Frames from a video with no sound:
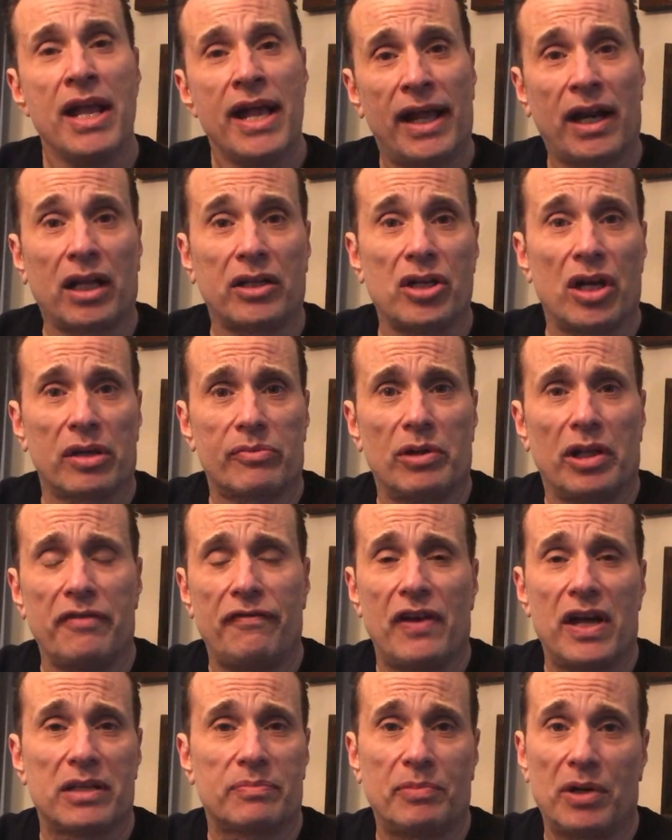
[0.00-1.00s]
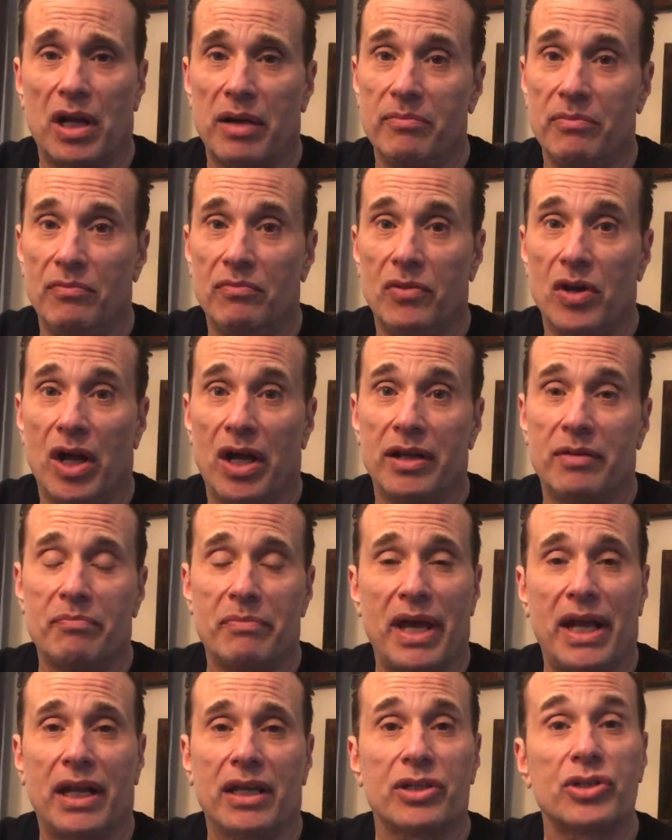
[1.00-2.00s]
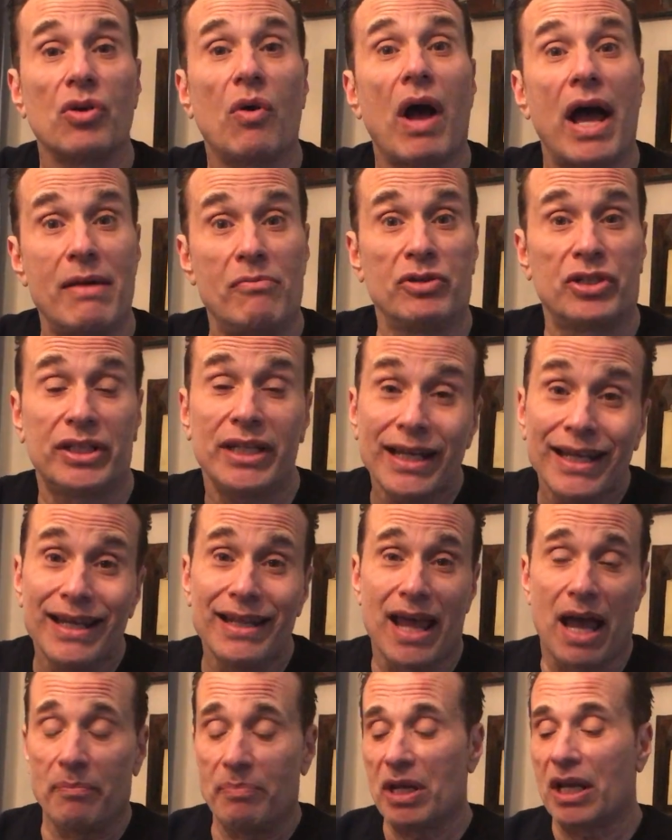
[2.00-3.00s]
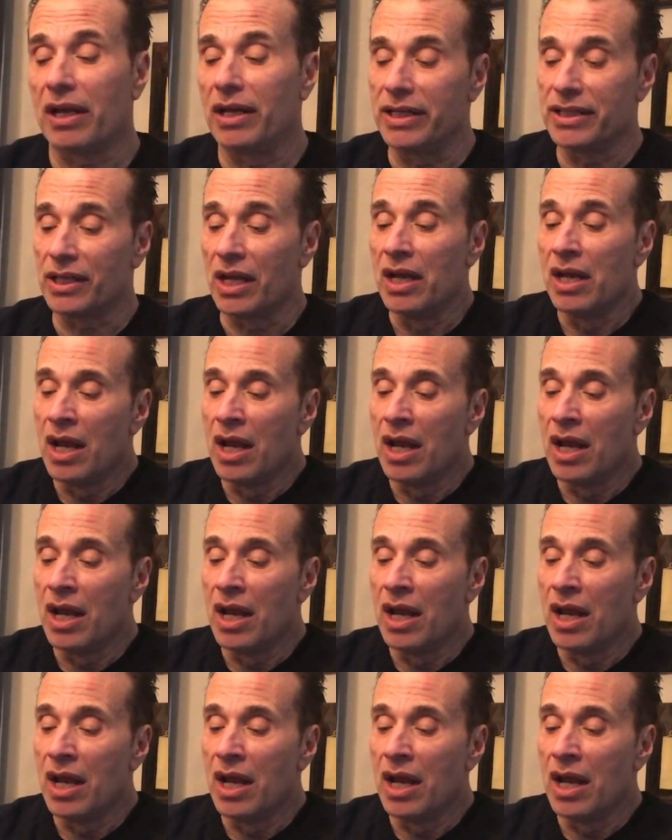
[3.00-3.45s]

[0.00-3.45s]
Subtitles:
And I talk really fast, but I'm not manic. So I was singing that because